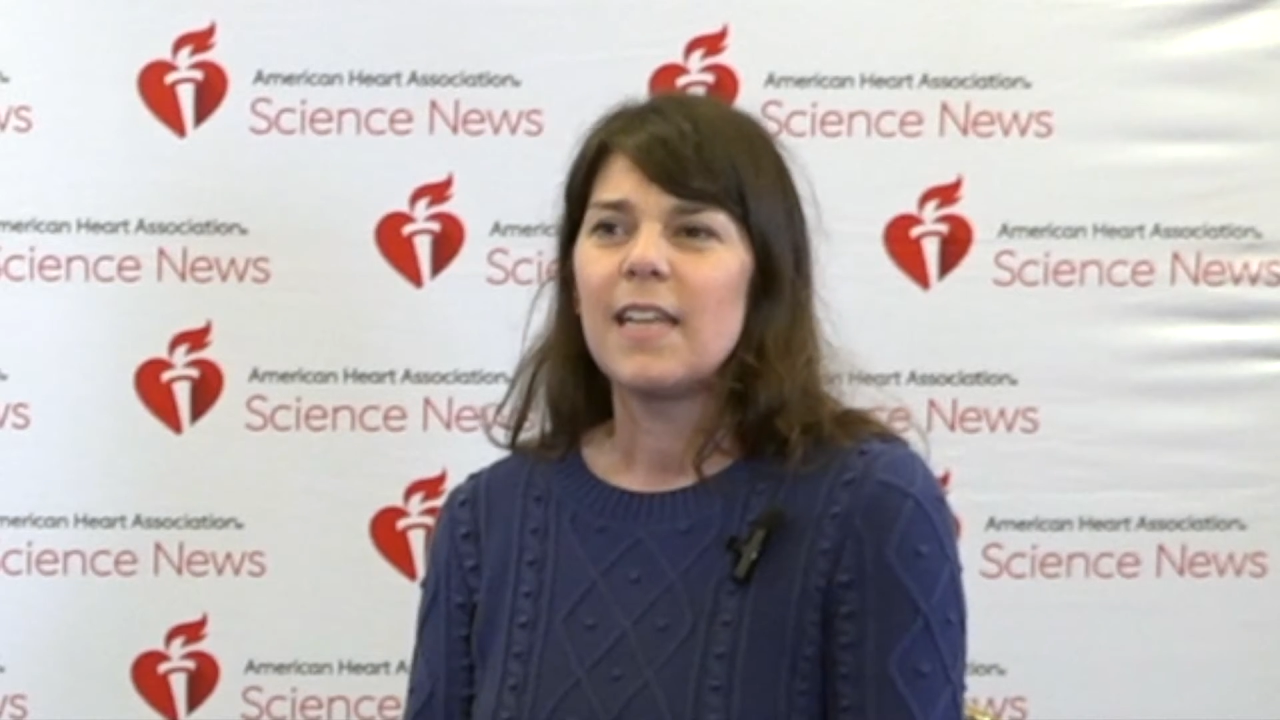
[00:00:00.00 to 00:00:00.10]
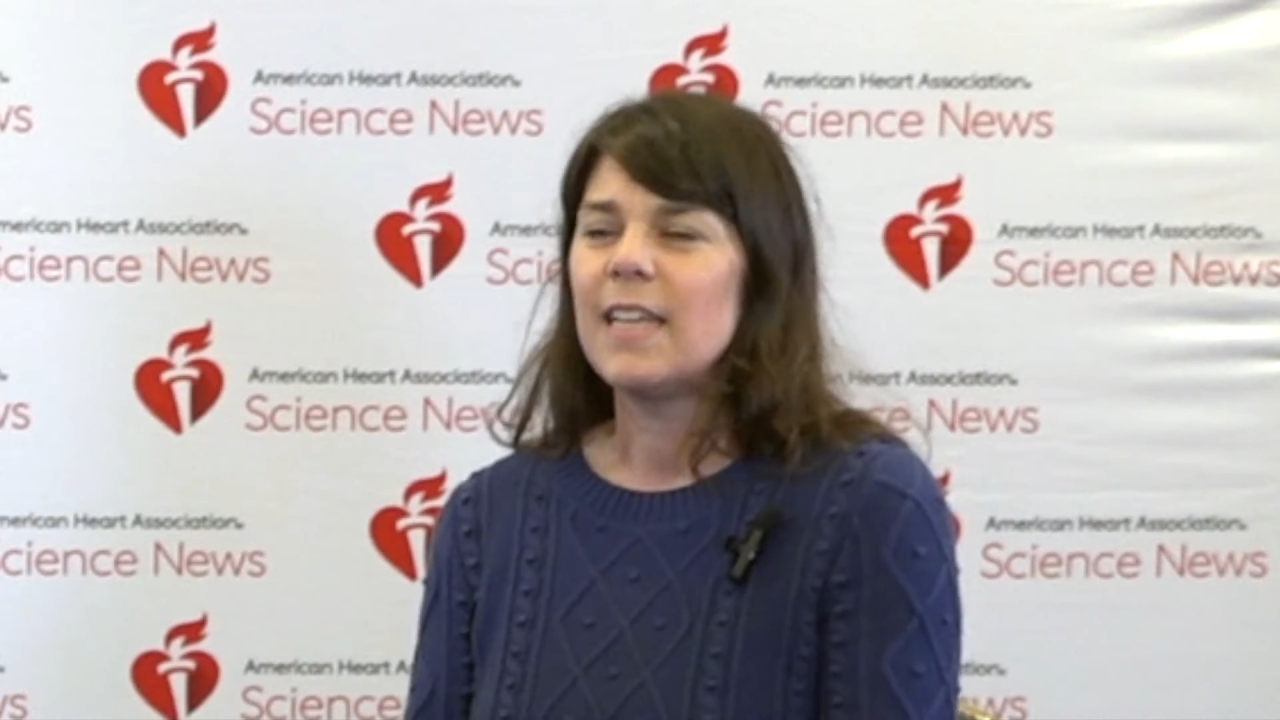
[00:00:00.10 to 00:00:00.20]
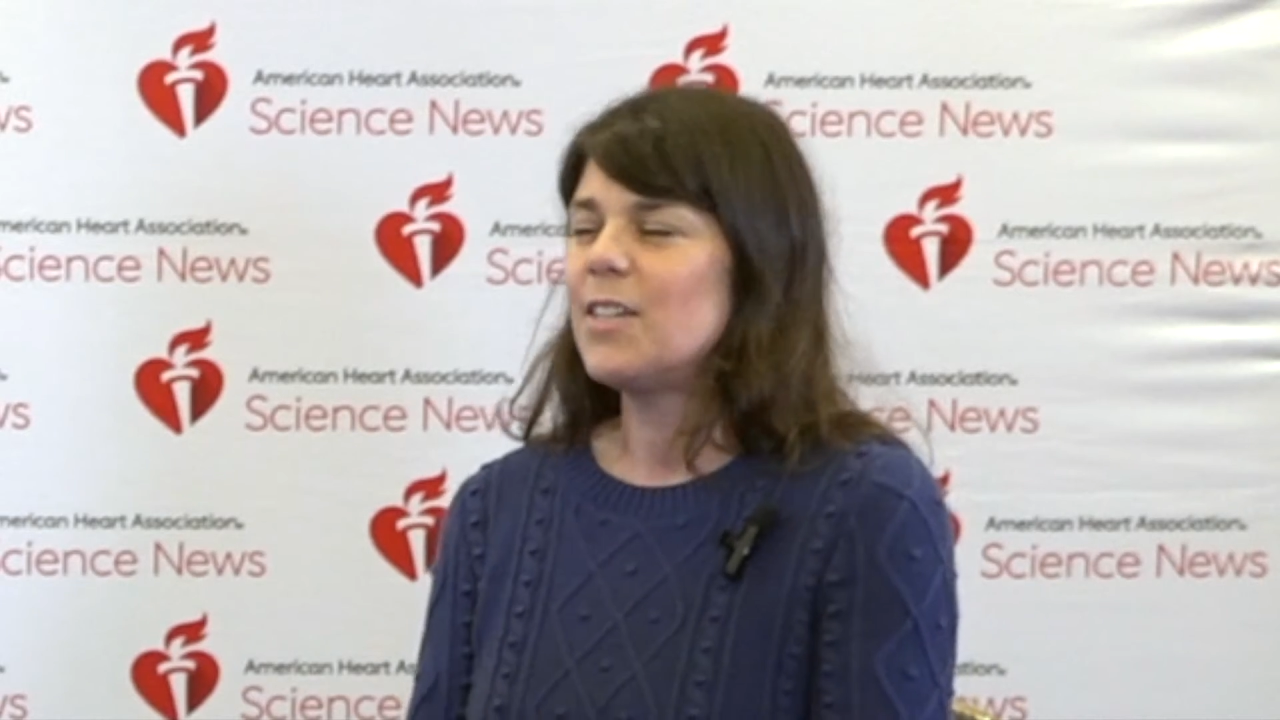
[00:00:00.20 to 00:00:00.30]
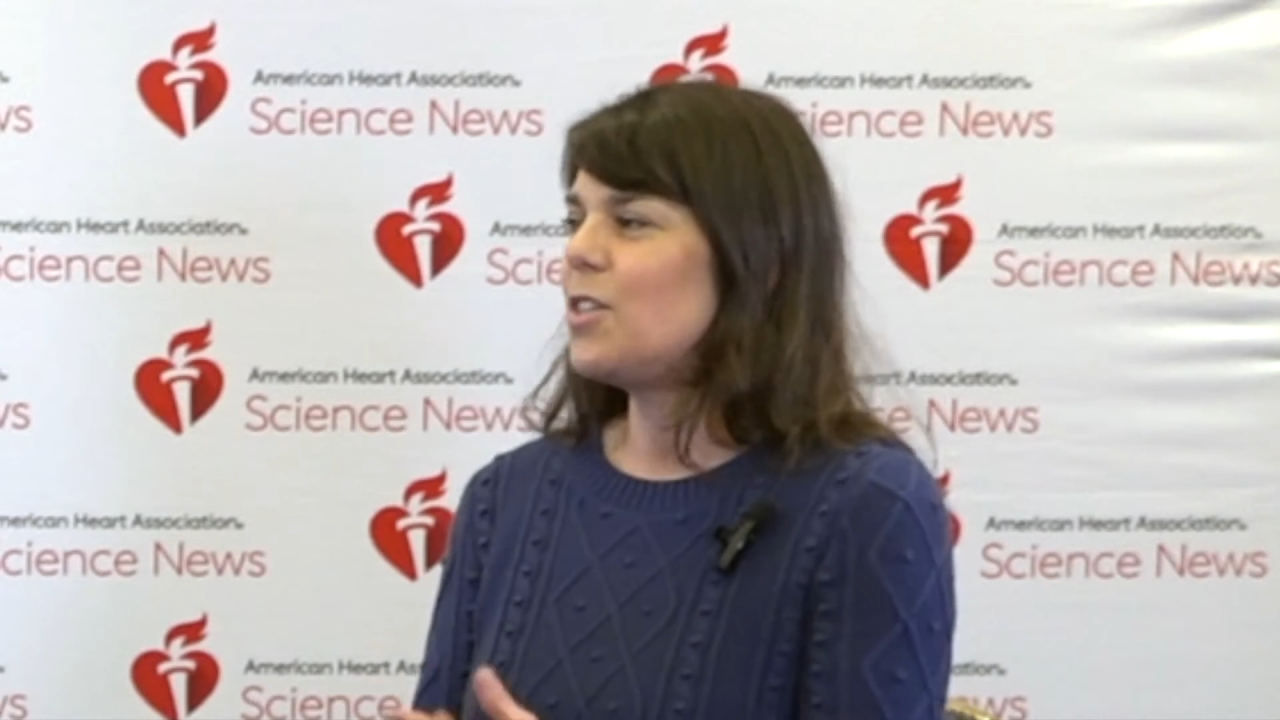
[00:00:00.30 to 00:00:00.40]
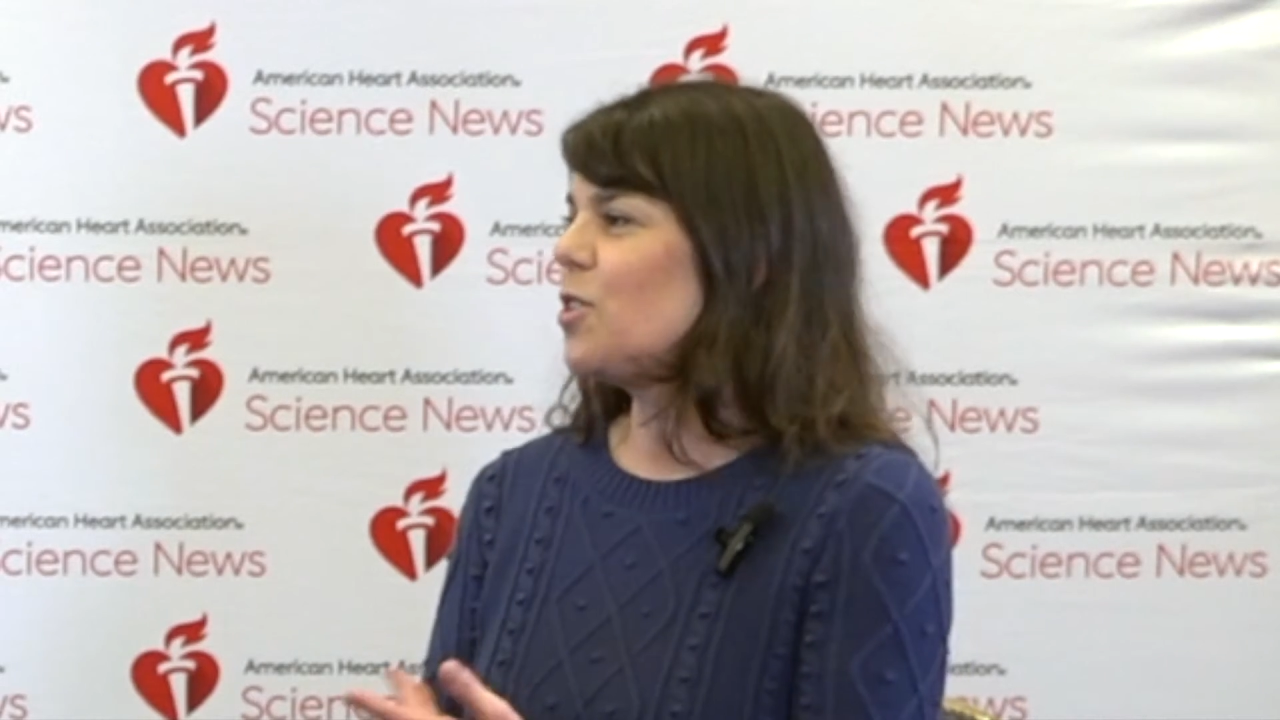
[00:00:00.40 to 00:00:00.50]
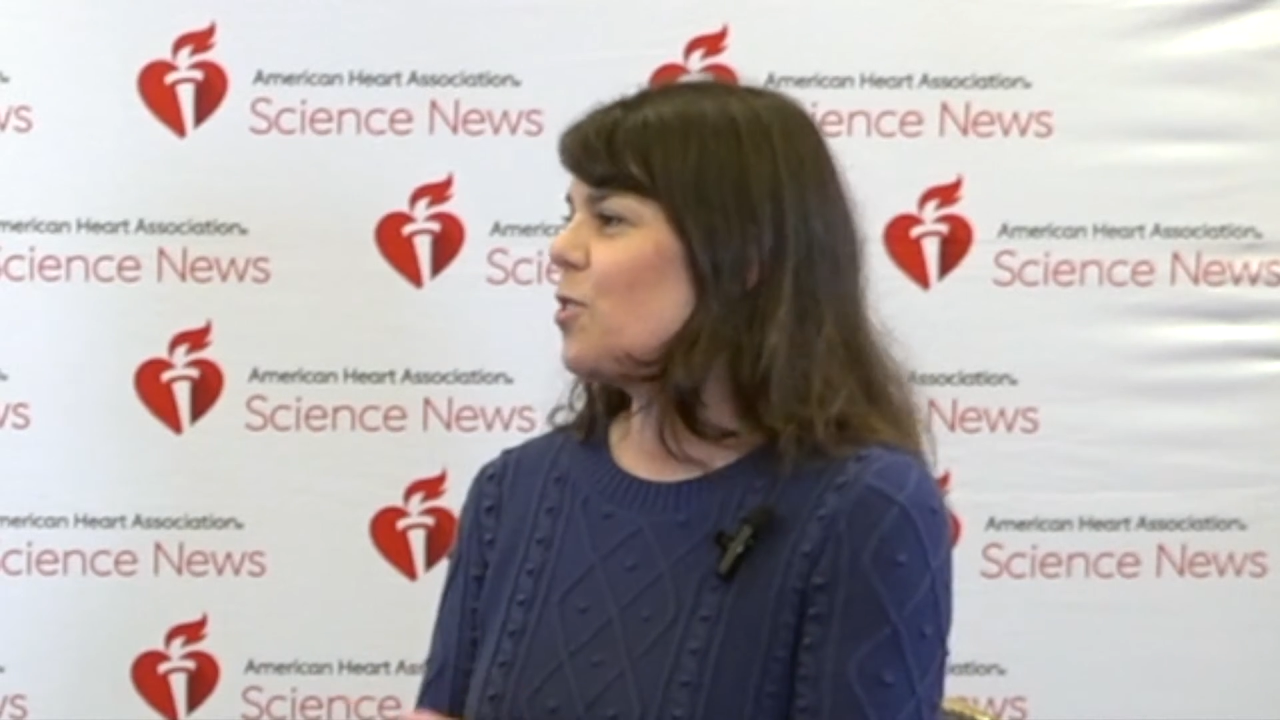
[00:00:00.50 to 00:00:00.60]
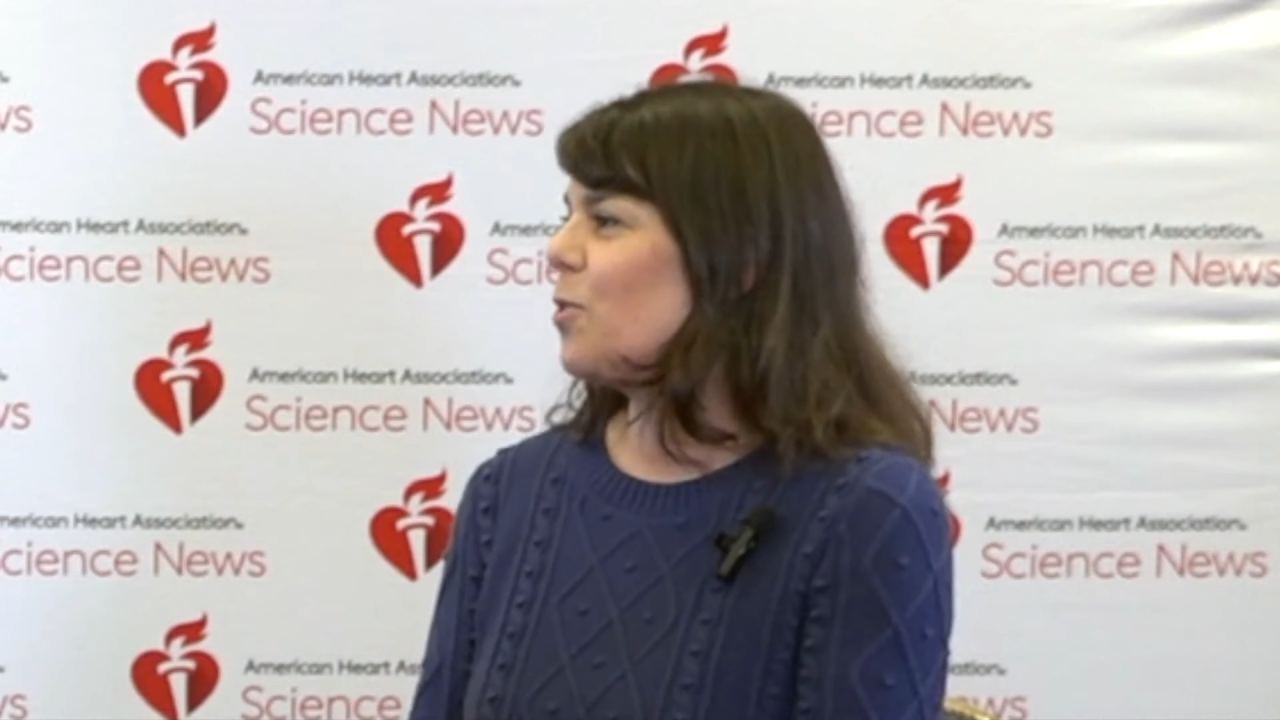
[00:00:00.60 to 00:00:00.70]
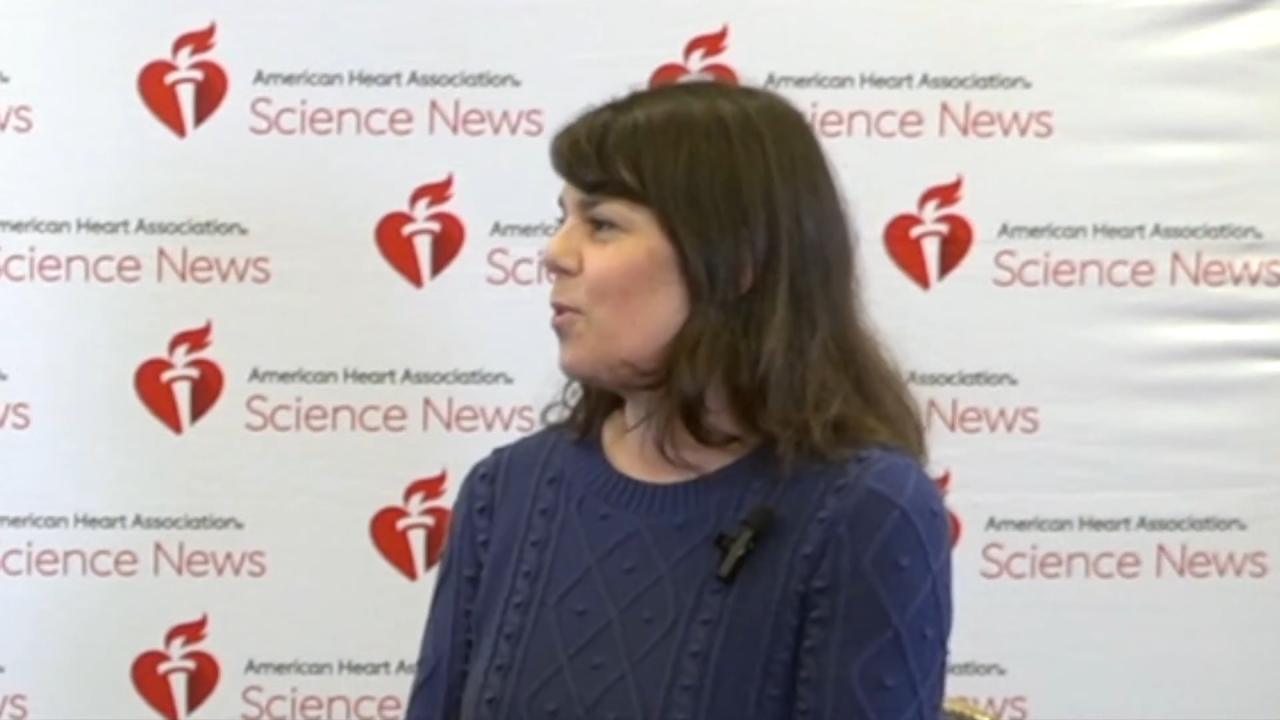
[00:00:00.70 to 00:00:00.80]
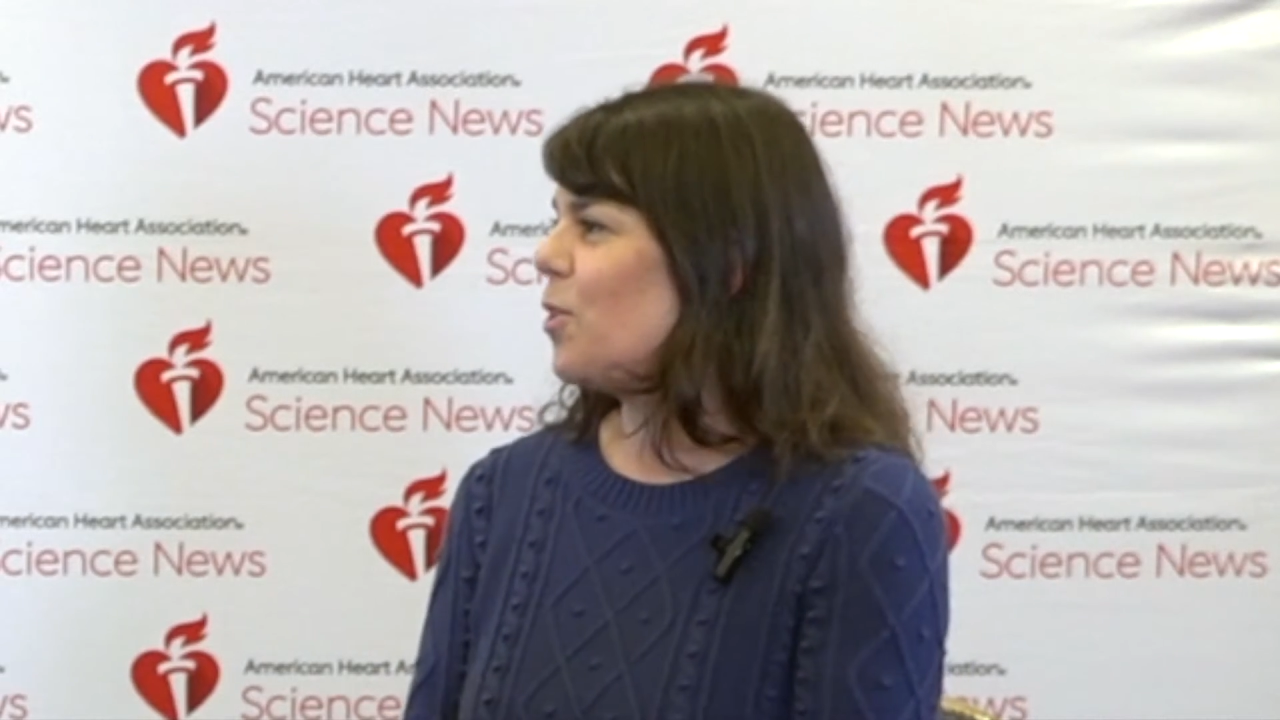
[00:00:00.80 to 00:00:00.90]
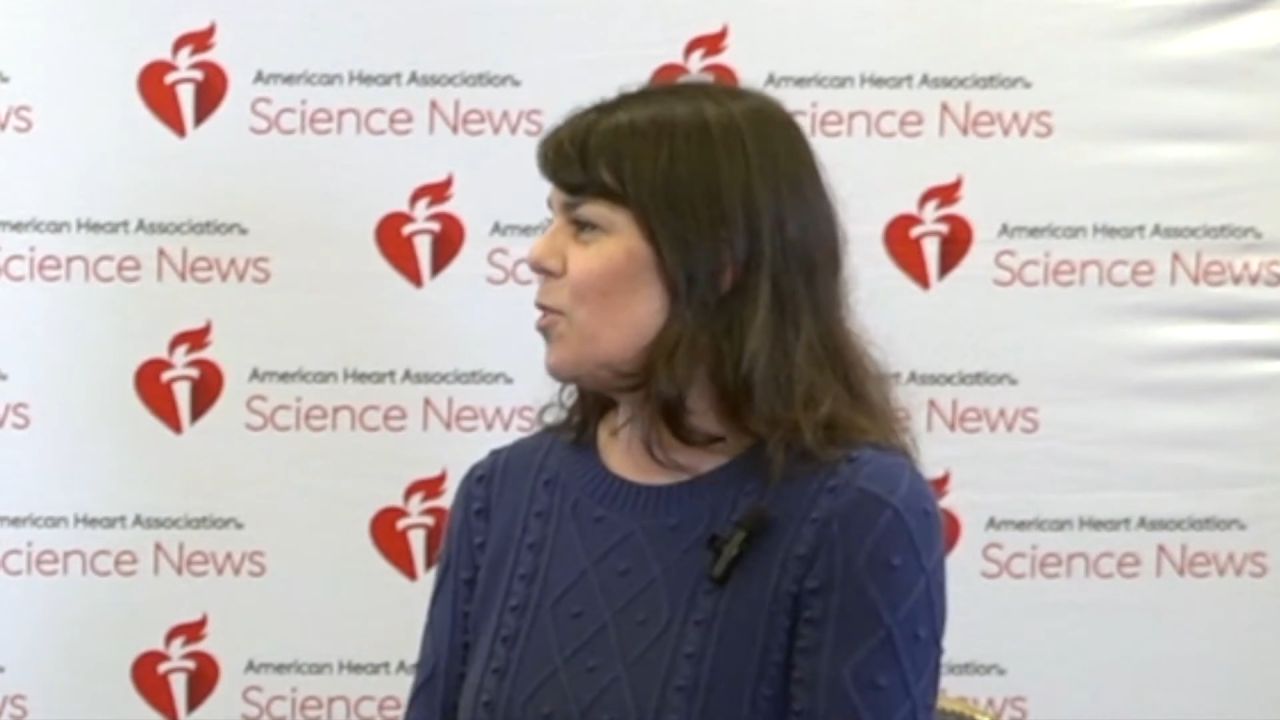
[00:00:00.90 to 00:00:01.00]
into